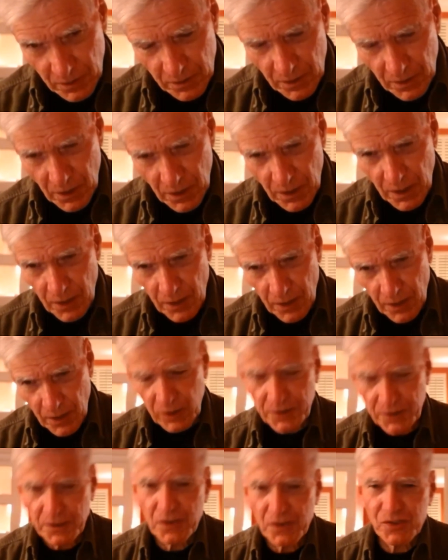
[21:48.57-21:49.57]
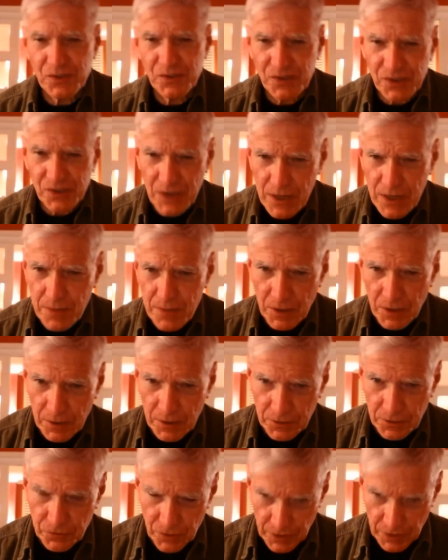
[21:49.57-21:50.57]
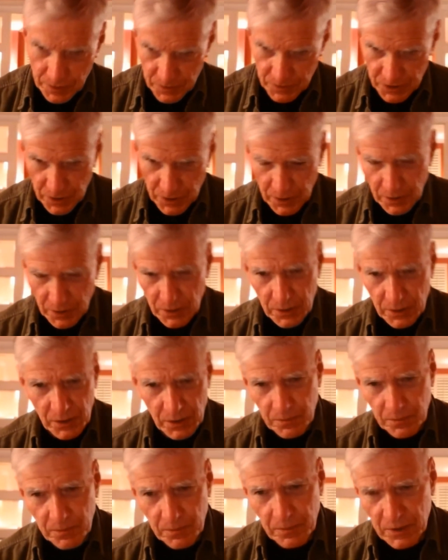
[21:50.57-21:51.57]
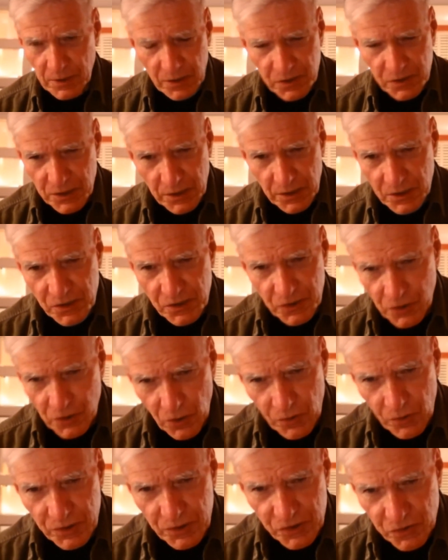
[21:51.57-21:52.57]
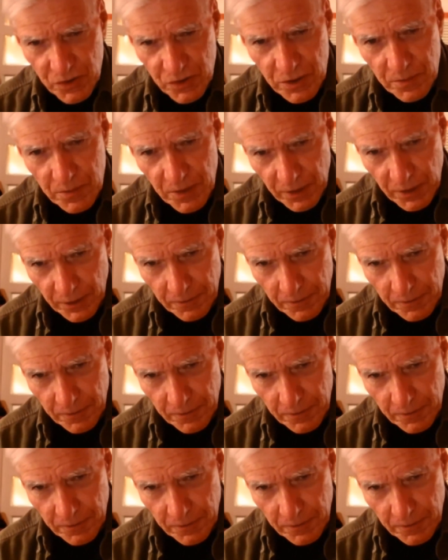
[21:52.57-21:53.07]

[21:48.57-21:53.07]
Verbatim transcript: Uh, well, it doesn't seem that he dreams he, he, because he doesn't know he's dreaming.